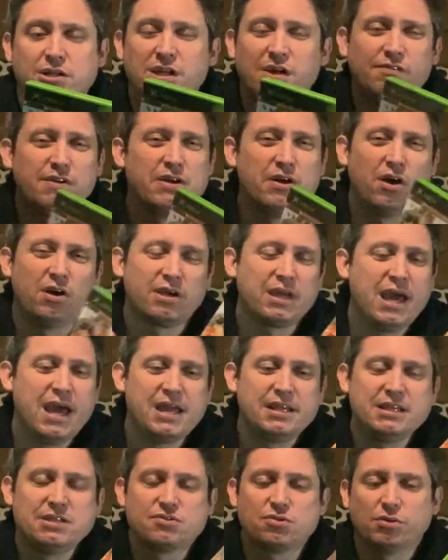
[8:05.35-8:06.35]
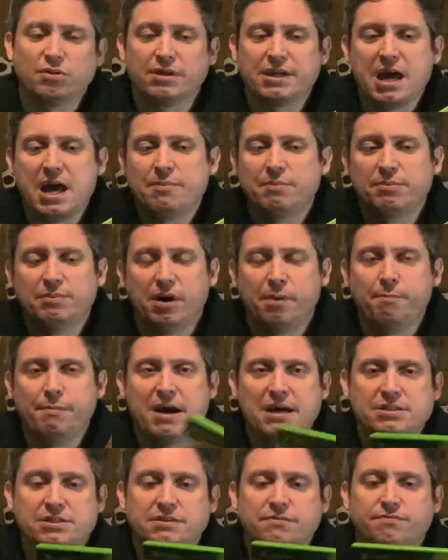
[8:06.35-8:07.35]
Lovely arcadey sort of game. I'm not a
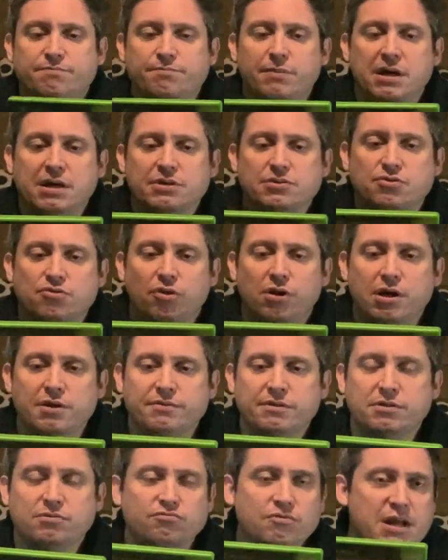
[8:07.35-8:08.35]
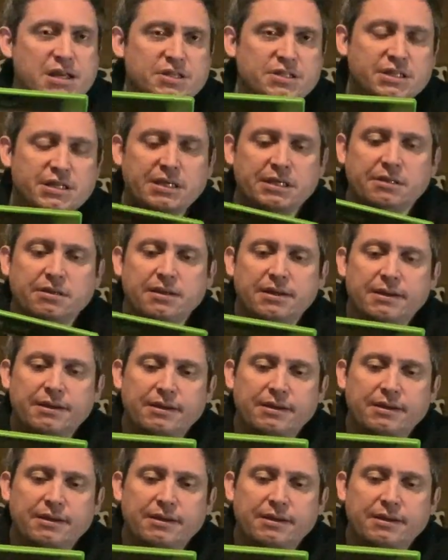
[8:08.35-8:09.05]
massive driver racing